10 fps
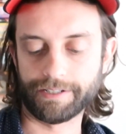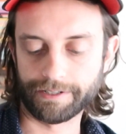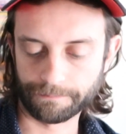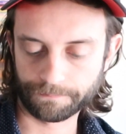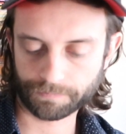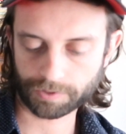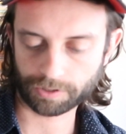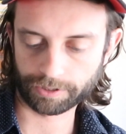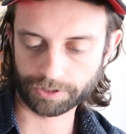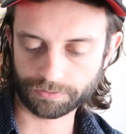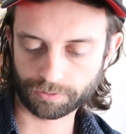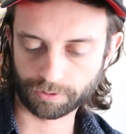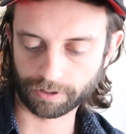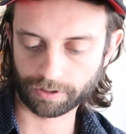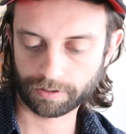Um, so it is
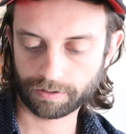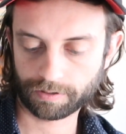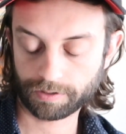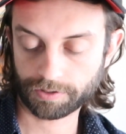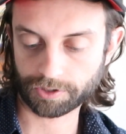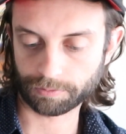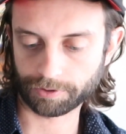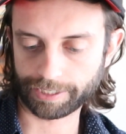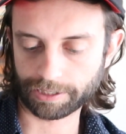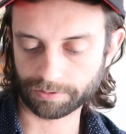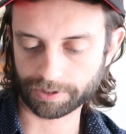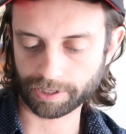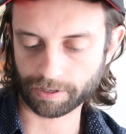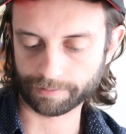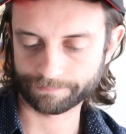for someone out
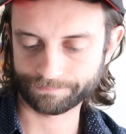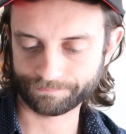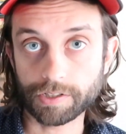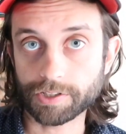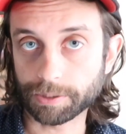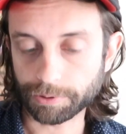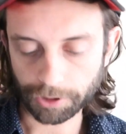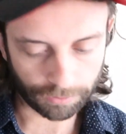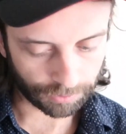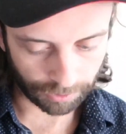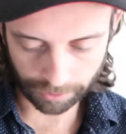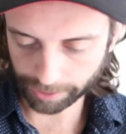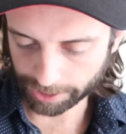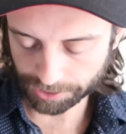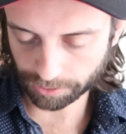there. Skipping
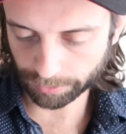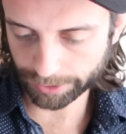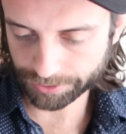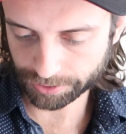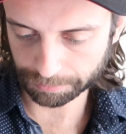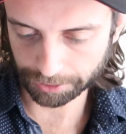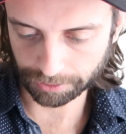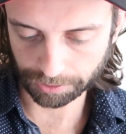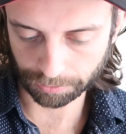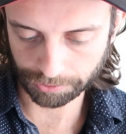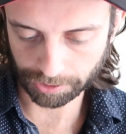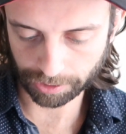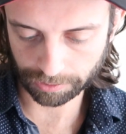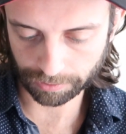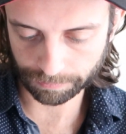over, as always, some of the lower
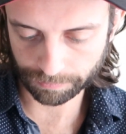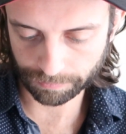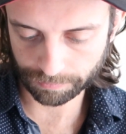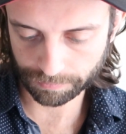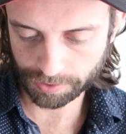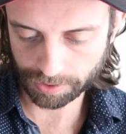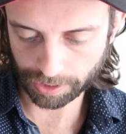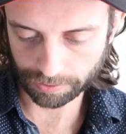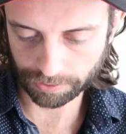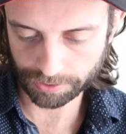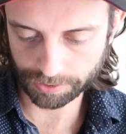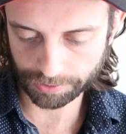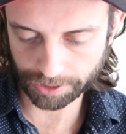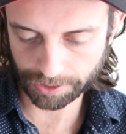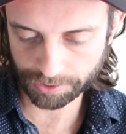dollar sales.
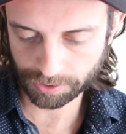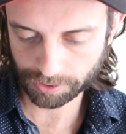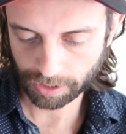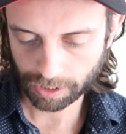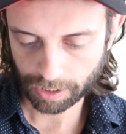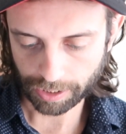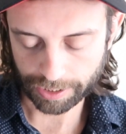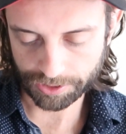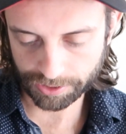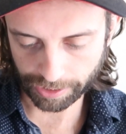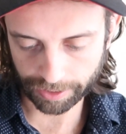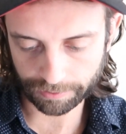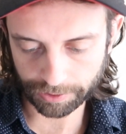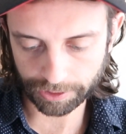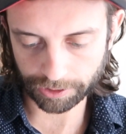This, I said in
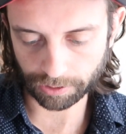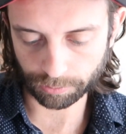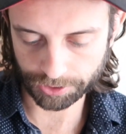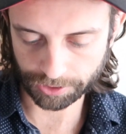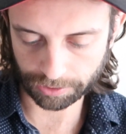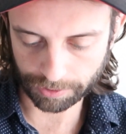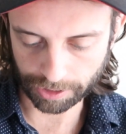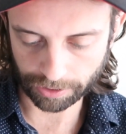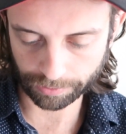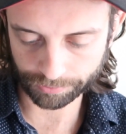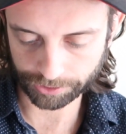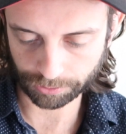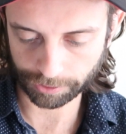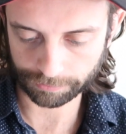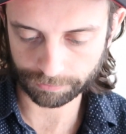a video, was going to be hopefully a
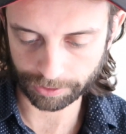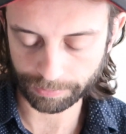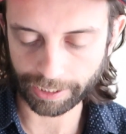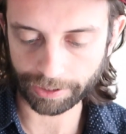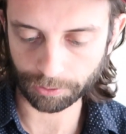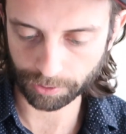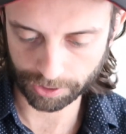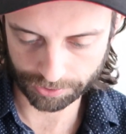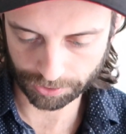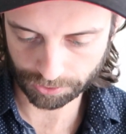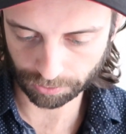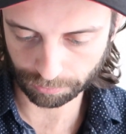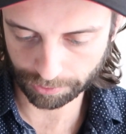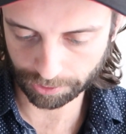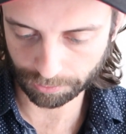quick flip, and it was. This
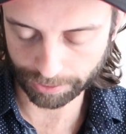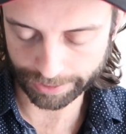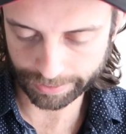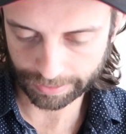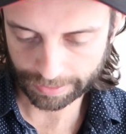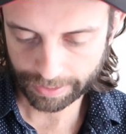sold within a week.